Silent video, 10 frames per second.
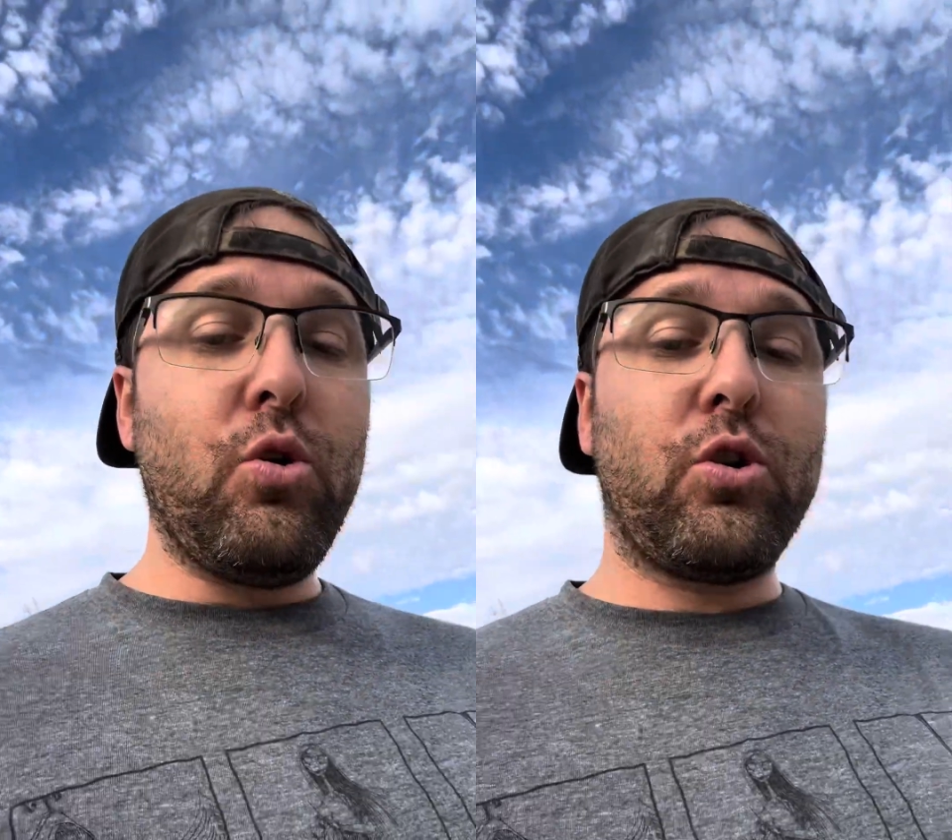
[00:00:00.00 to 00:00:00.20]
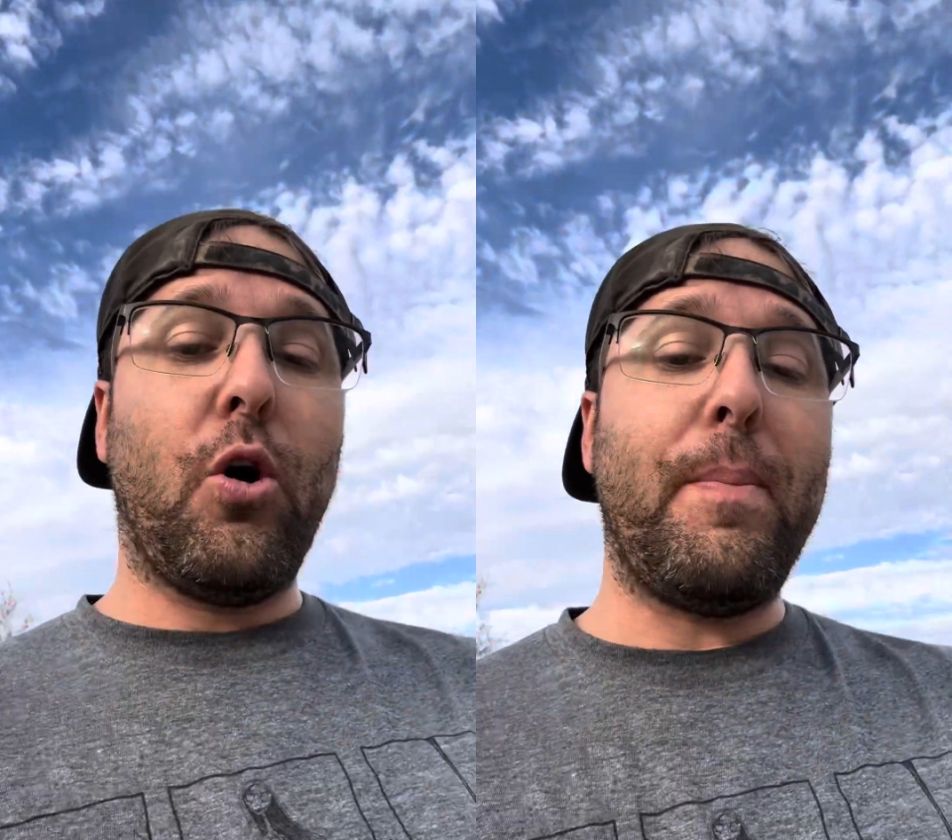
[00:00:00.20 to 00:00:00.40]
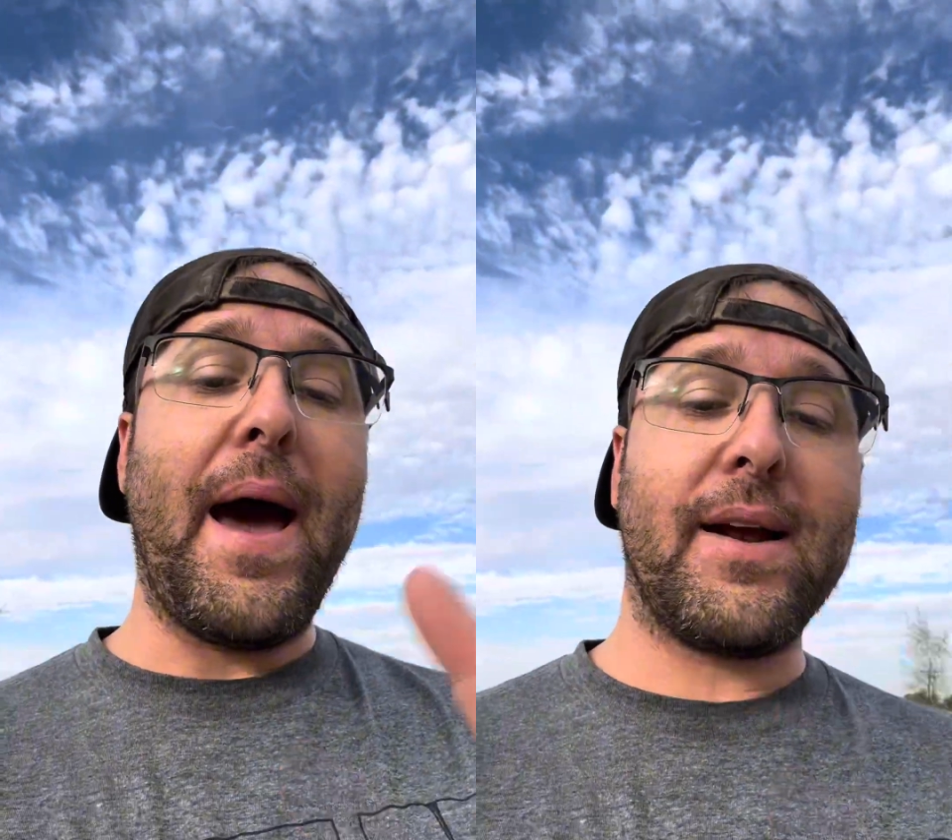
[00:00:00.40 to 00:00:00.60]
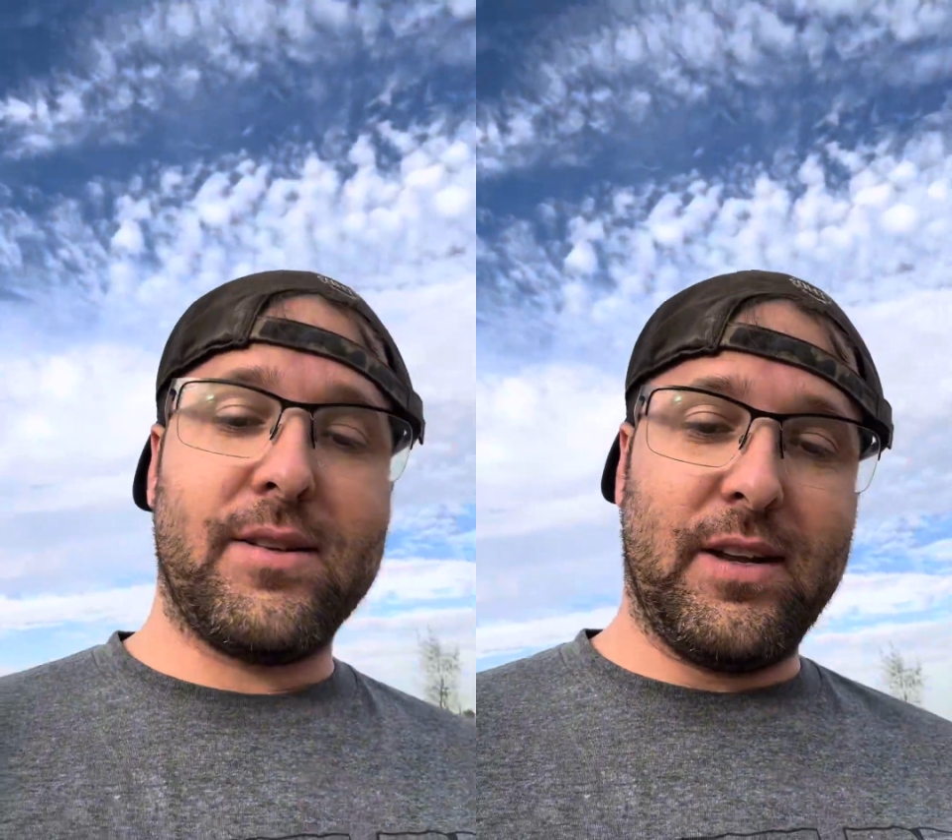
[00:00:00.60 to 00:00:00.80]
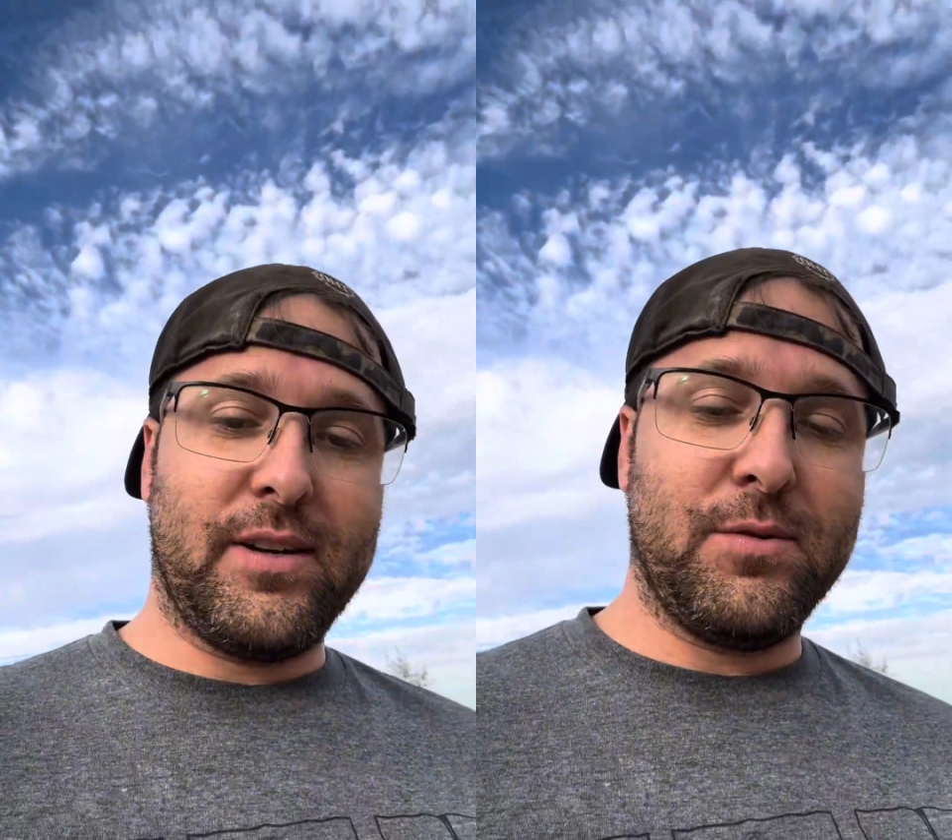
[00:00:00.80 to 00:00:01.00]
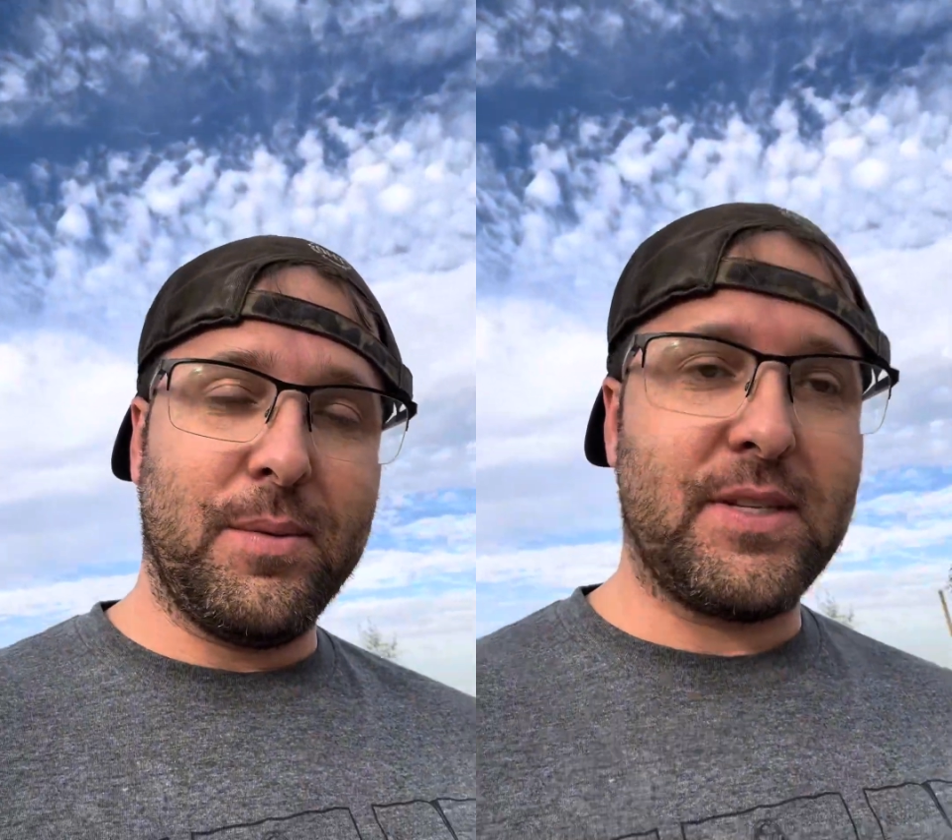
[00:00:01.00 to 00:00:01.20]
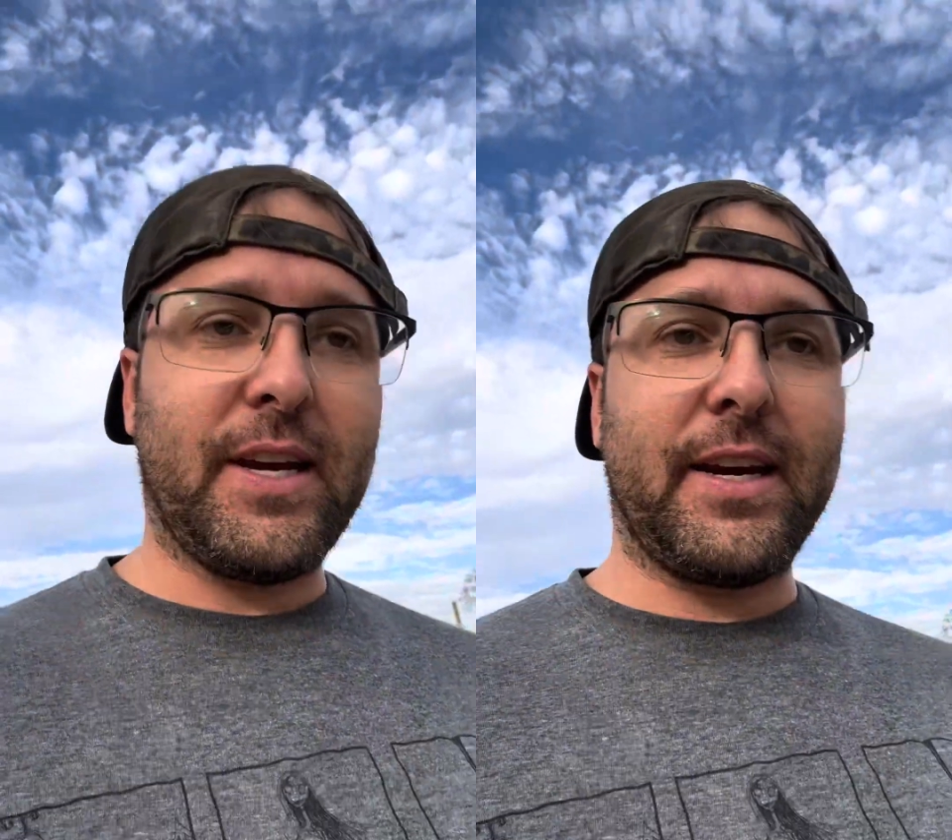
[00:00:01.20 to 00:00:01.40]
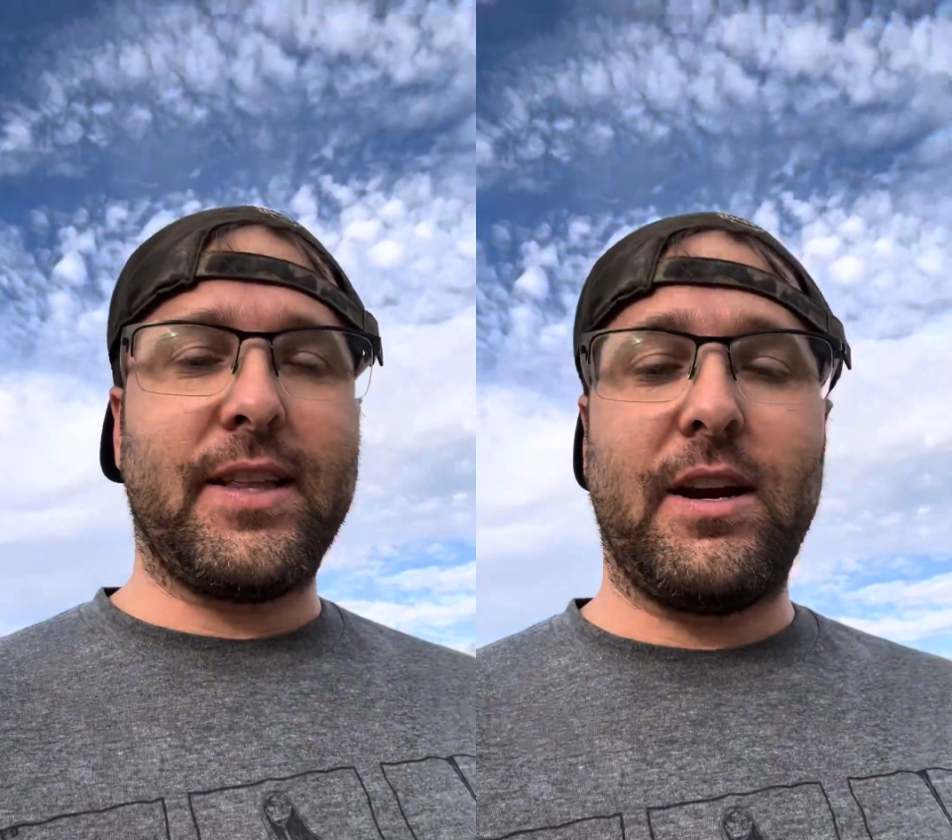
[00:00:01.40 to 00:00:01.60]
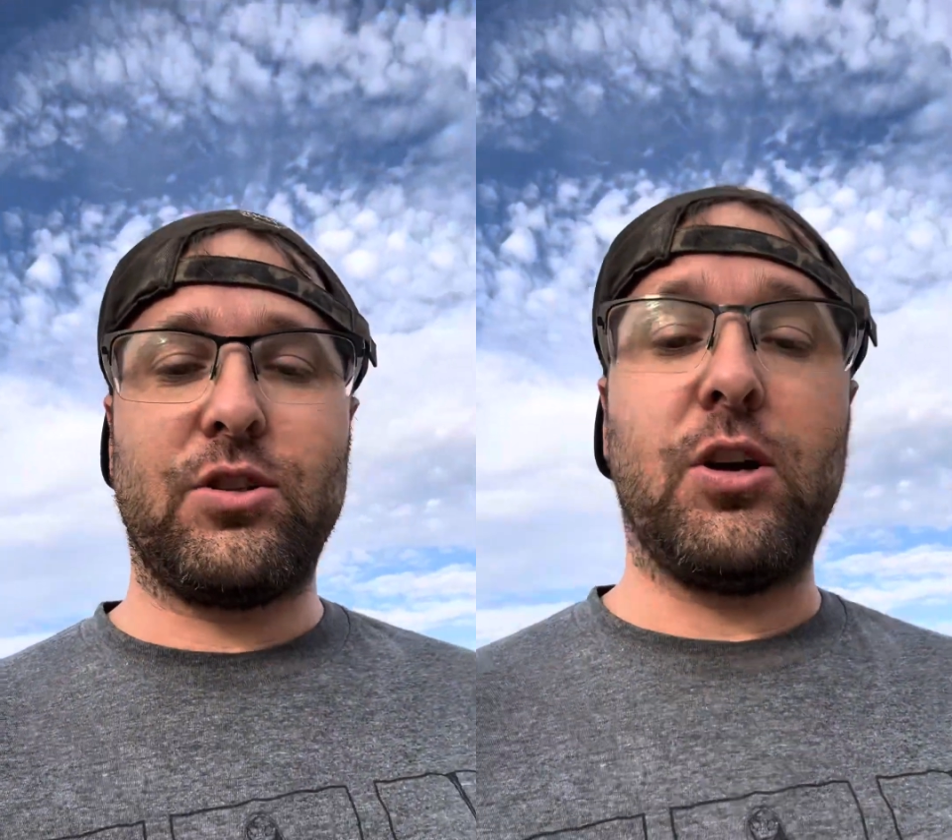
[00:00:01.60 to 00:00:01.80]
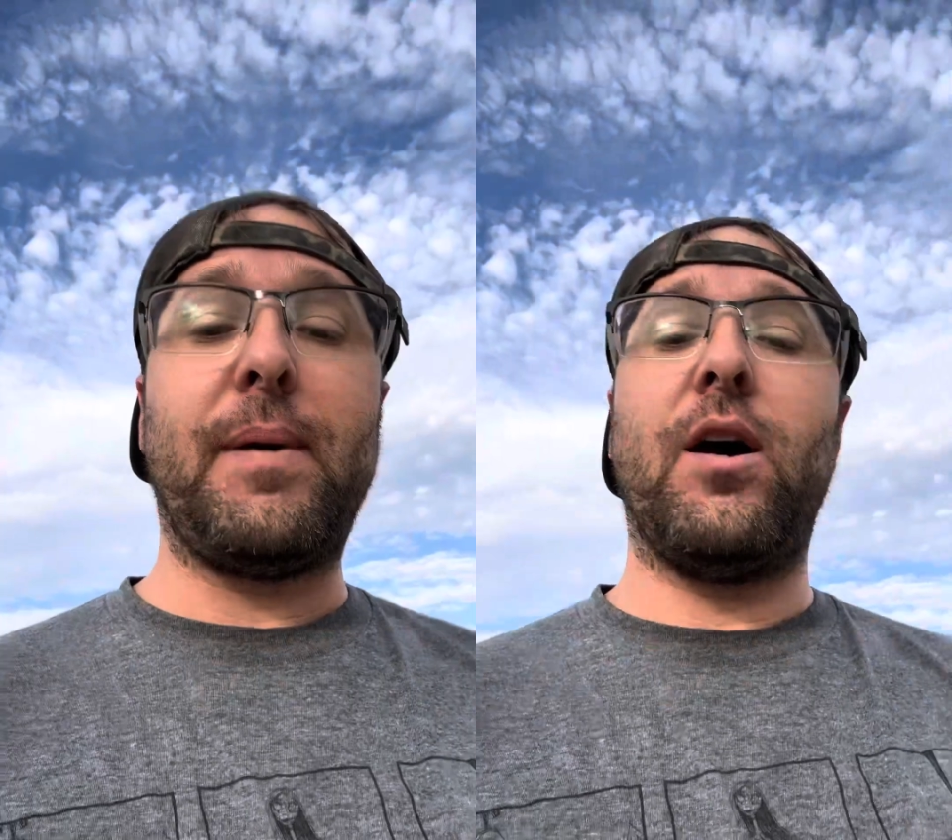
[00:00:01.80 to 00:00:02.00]
go back to my second thing I was
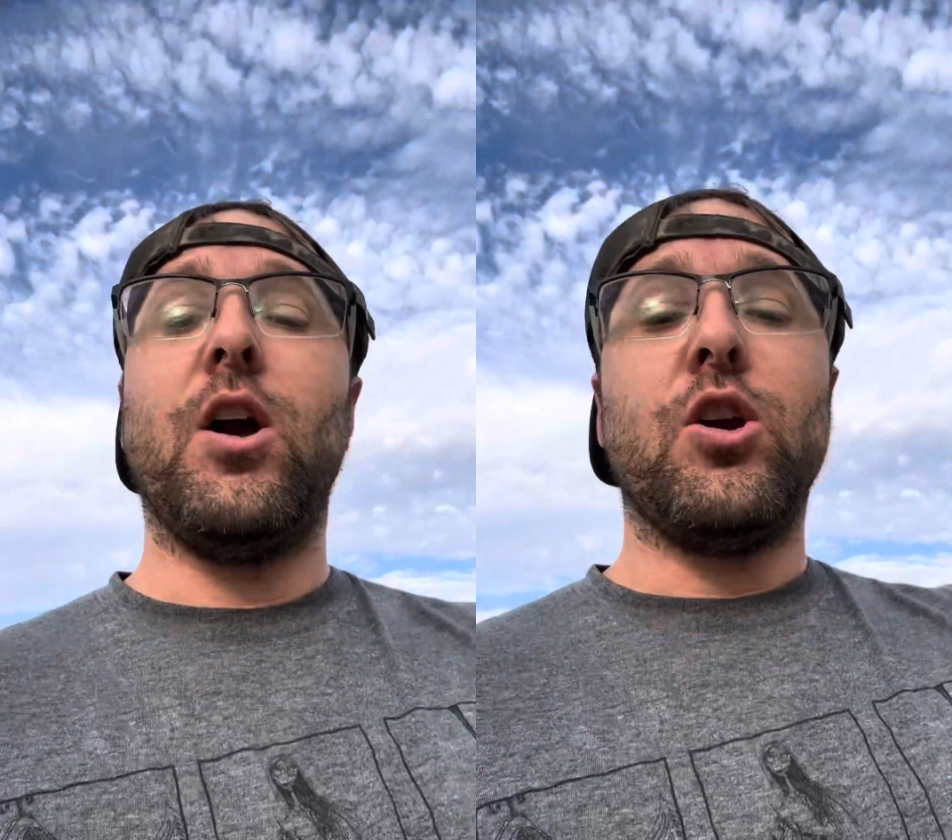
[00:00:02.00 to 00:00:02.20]
talking about,